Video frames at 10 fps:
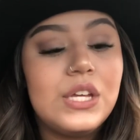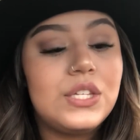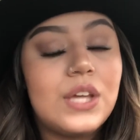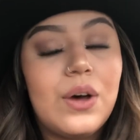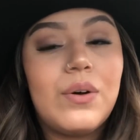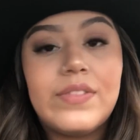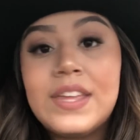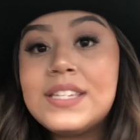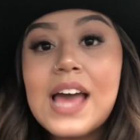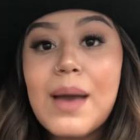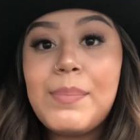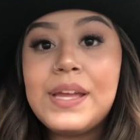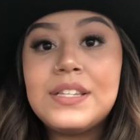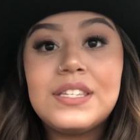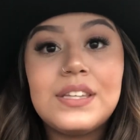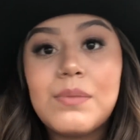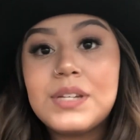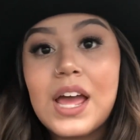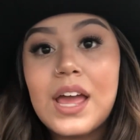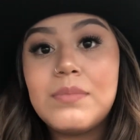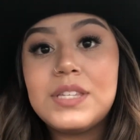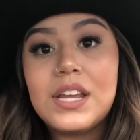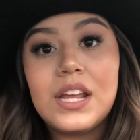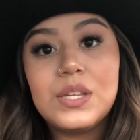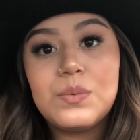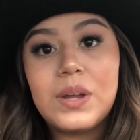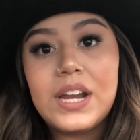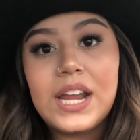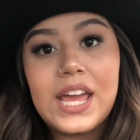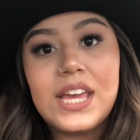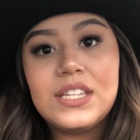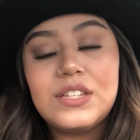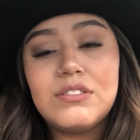So this happens sometimes. It is what it is.